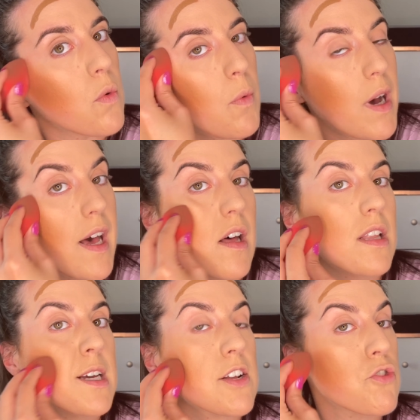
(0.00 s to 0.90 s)

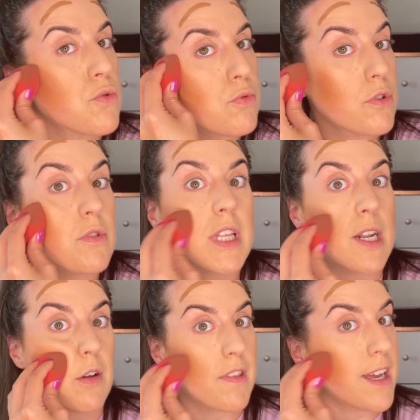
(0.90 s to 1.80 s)
Well, I truly
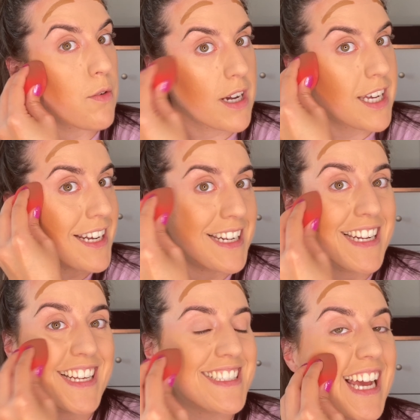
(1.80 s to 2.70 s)
don't think we're gonna
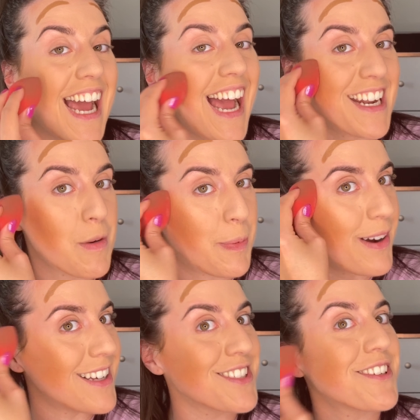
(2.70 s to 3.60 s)
need to add a
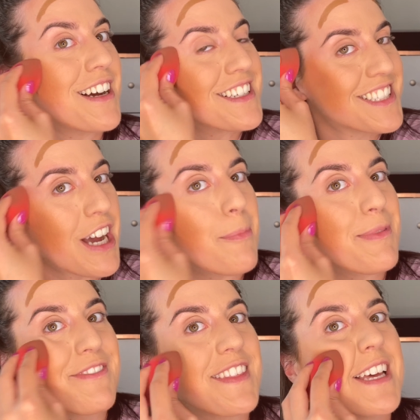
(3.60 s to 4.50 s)
bronzer on top
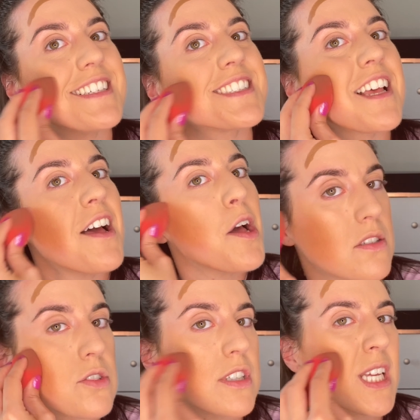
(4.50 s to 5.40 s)
of this.
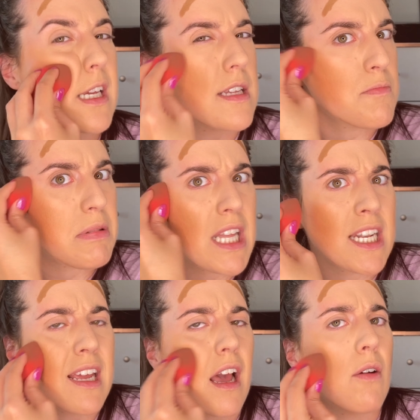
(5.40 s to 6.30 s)
She is
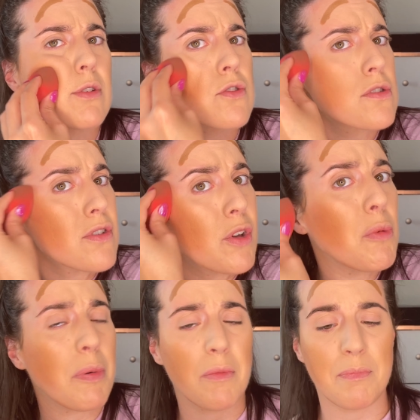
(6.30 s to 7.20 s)
blending out
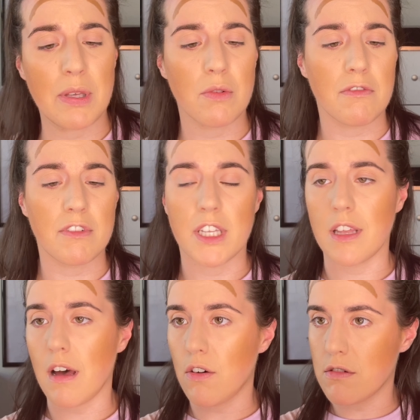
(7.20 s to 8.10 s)
super beautifully
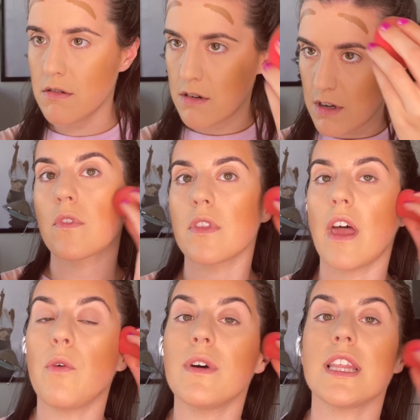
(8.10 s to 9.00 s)
though.
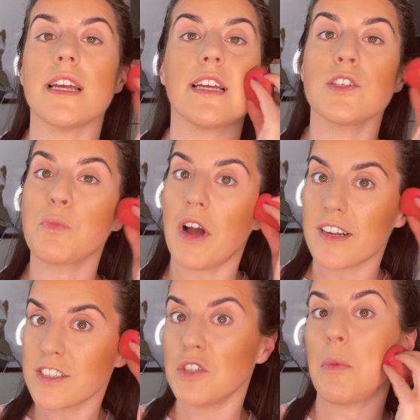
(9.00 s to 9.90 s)
Now with each
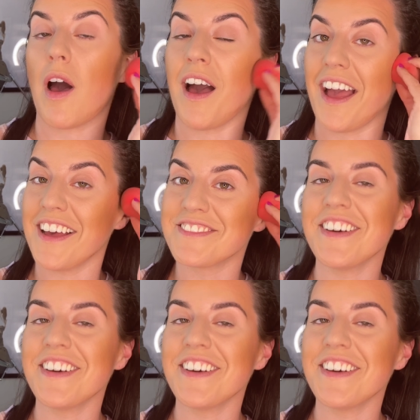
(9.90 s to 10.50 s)
product you buy,